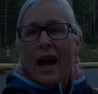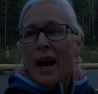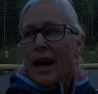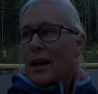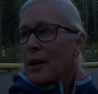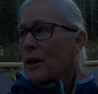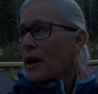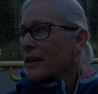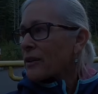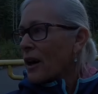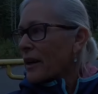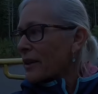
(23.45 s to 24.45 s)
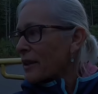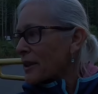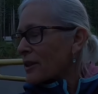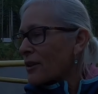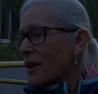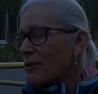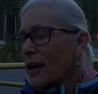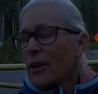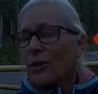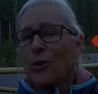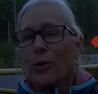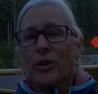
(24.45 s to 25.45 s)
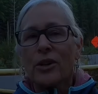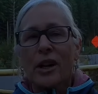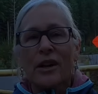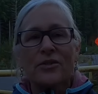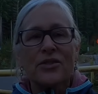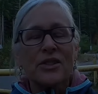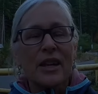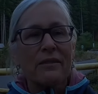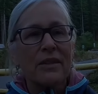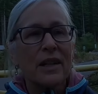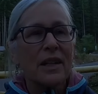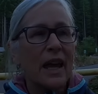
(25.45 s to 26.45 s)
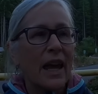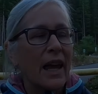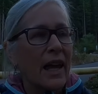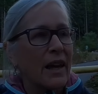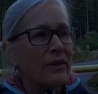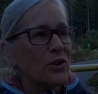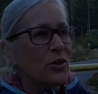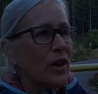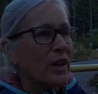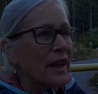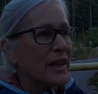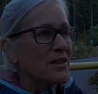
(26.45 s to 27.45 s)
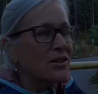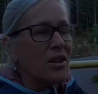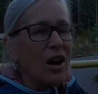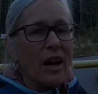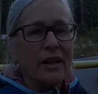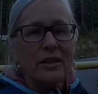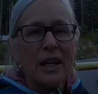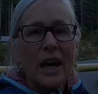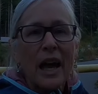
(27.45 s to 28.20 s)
I got here around 7:15 and the trailhead's locked.